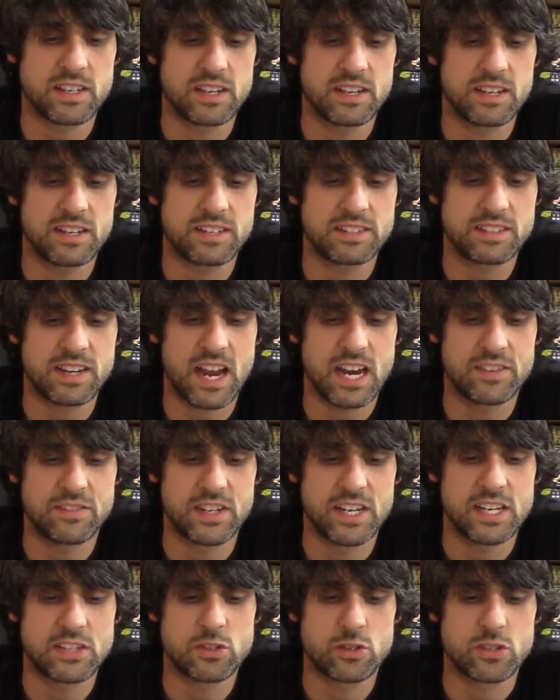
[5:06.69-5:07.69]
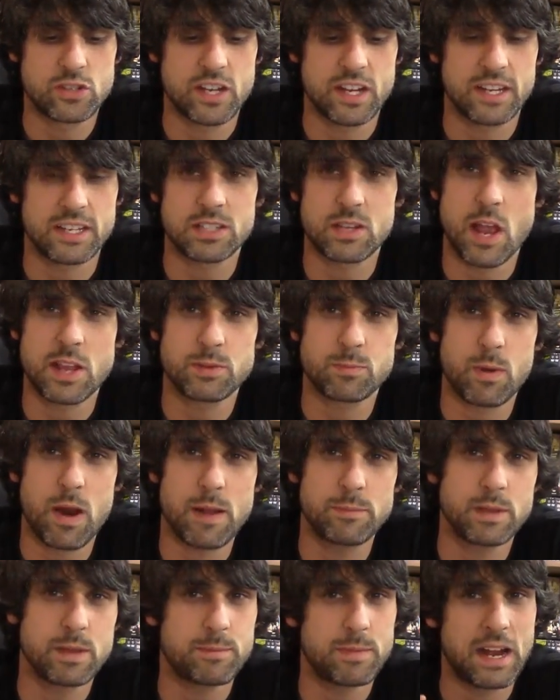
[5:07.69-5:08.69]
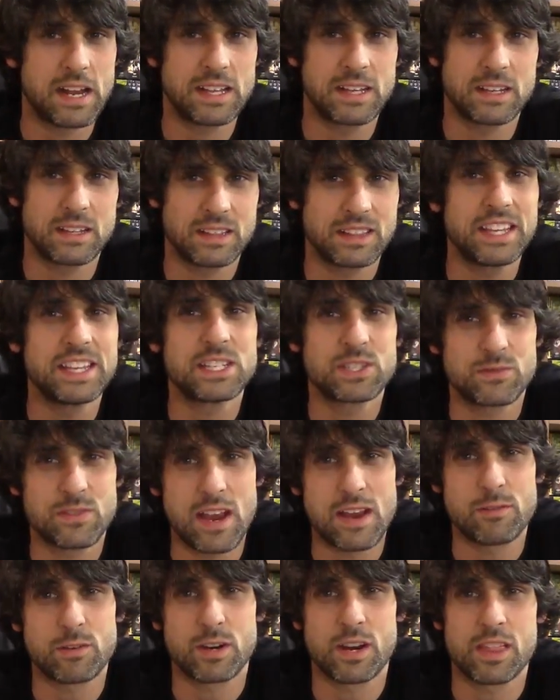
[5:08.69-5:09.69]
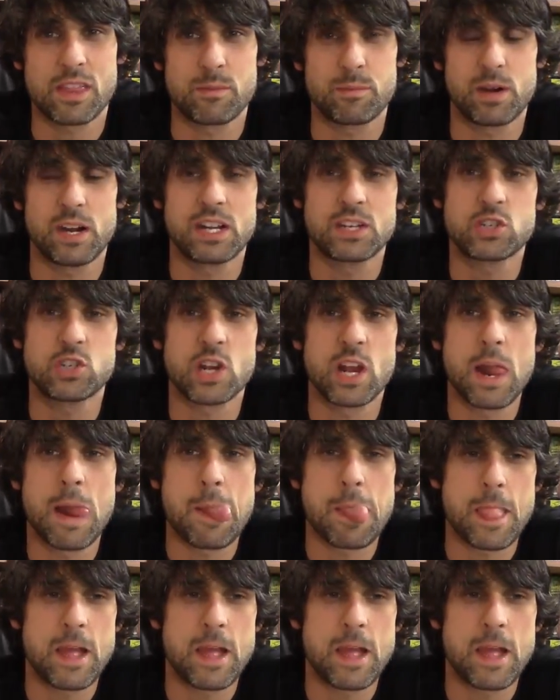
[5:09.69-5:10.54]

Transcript: Uh, uh, it's kind of an interesting. It's it's probably my least favorite of the bunch.